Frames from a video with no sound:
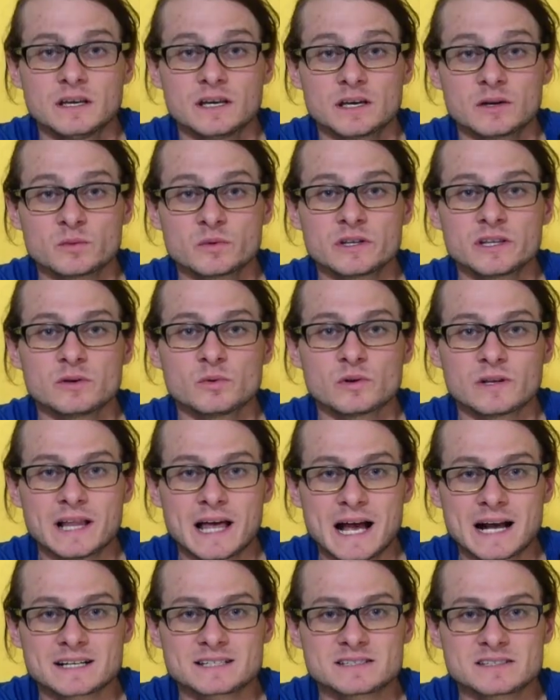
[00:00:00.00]
It really
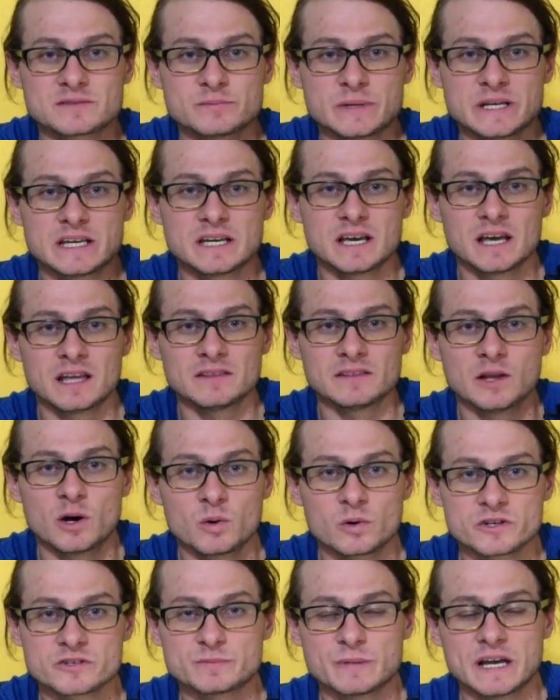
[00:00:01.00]
relaxes me and
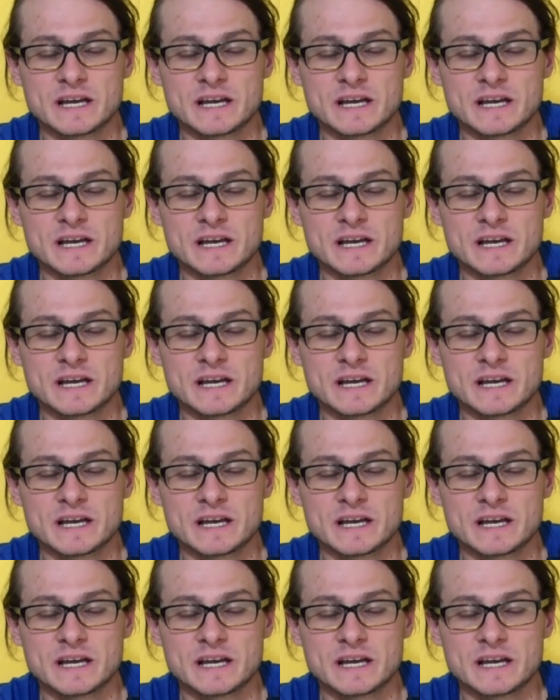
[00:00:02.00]
lowers my